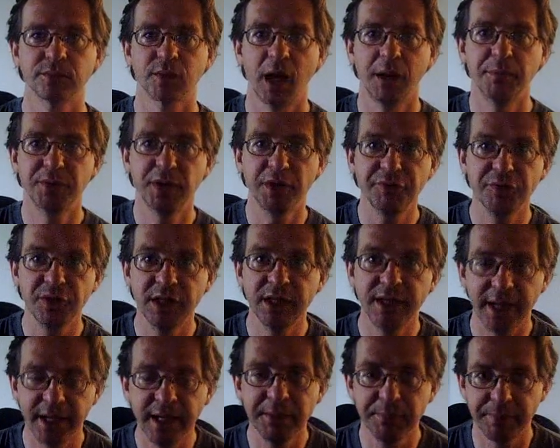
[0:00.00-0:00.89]
I'm definitely
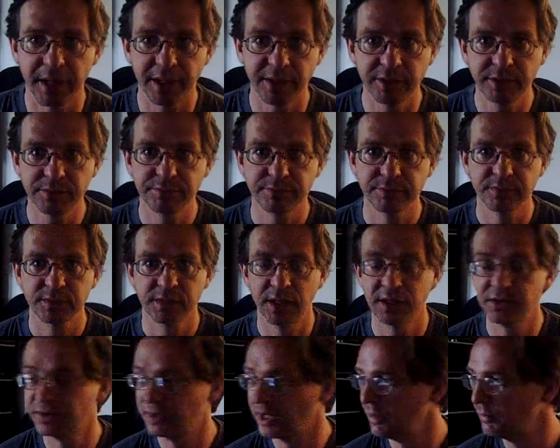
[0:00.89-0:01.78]
getting better
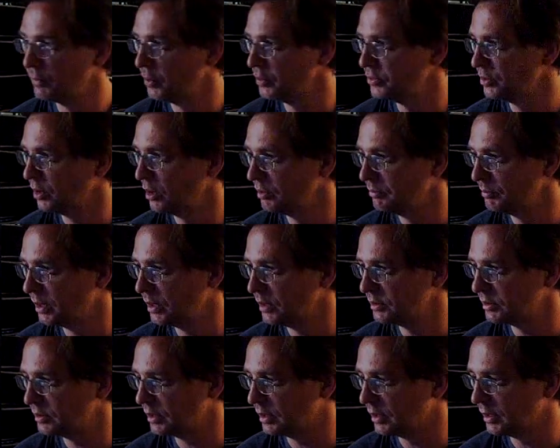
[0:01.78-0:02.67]
as time goes on,
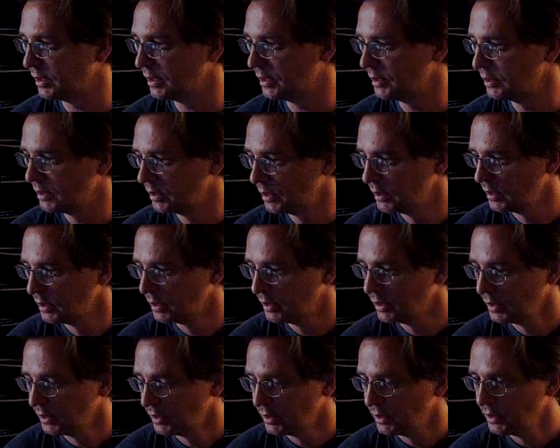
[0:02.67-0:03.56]
but
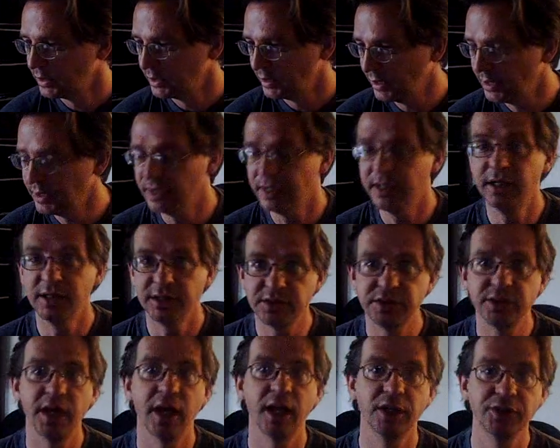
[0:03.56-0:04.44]
it is
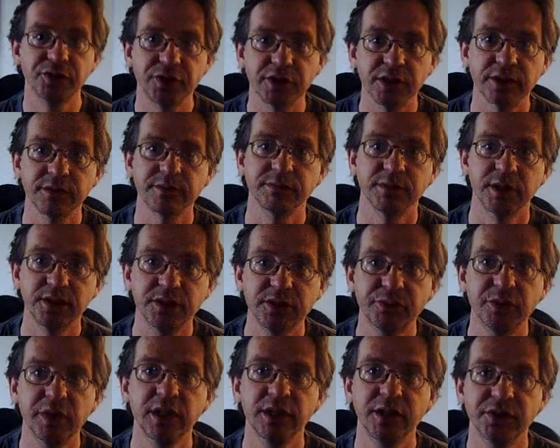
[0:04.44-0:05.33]
challenging. It
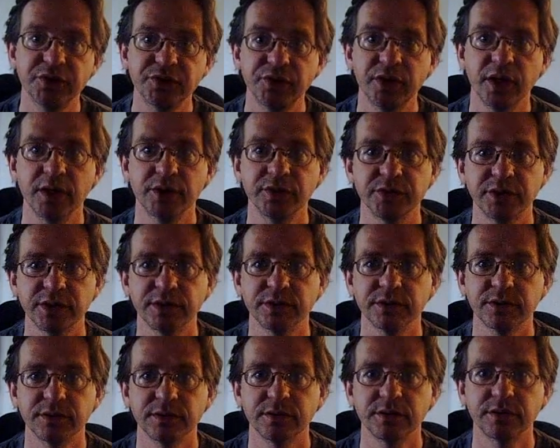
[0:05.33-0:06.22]
really is challenging.
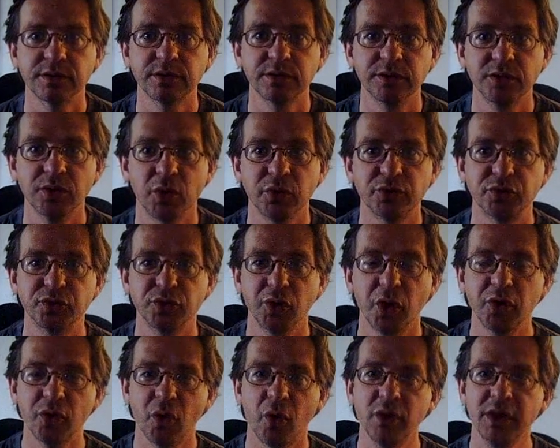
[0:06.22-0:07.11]
You know, to
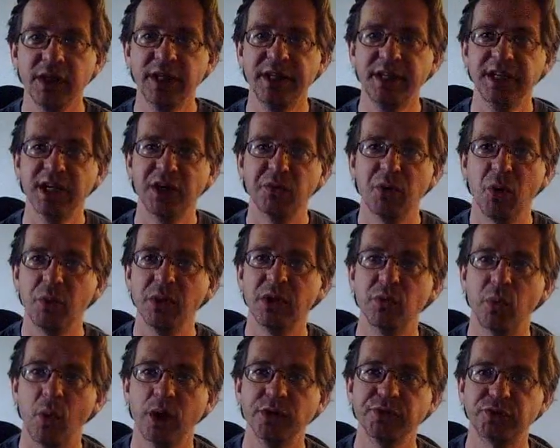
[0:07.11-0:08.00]
not only hear what we
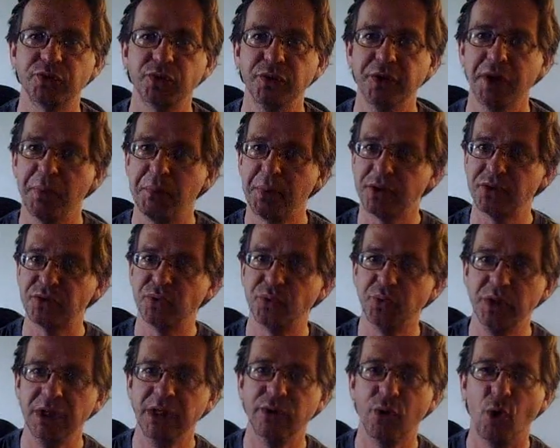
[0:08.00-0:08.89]
want to hear, but to
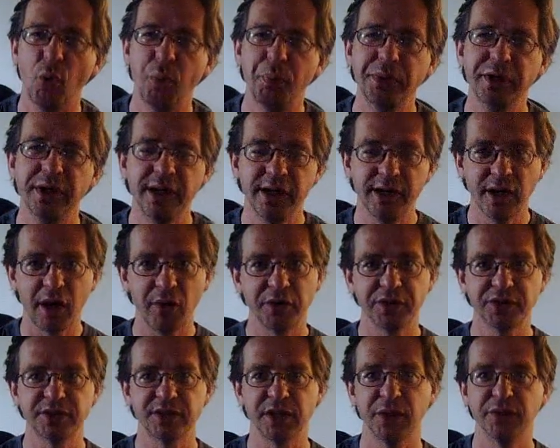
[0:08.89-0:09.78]
really opening
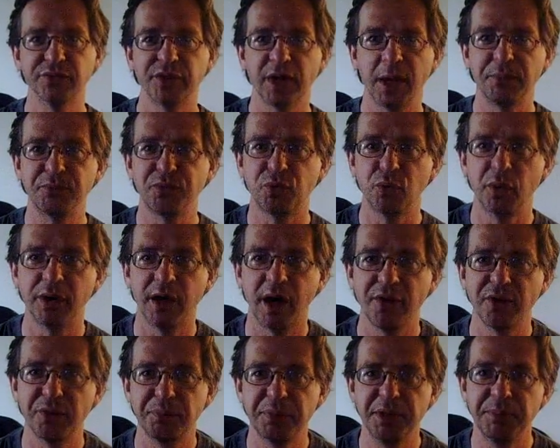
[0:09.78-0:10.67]
ourselves up to what
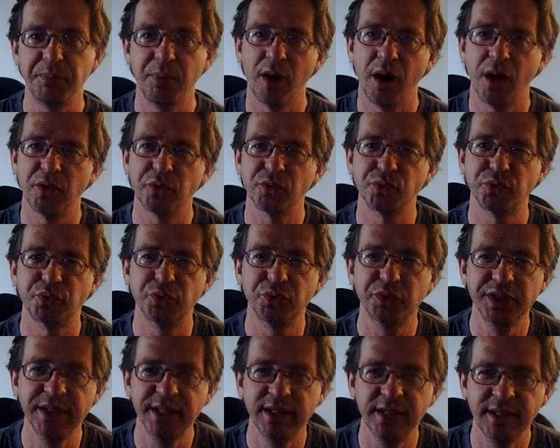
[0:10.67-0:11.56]
other people are
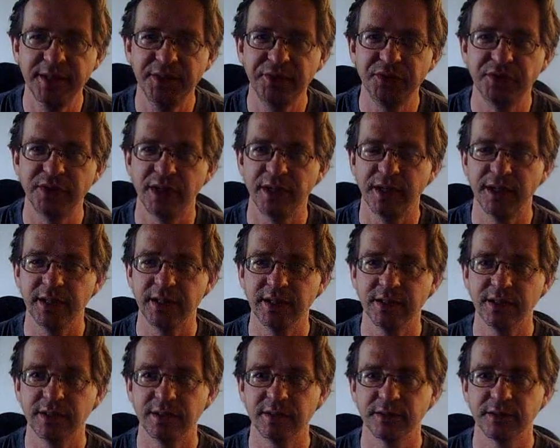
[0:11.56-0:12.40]
really saying.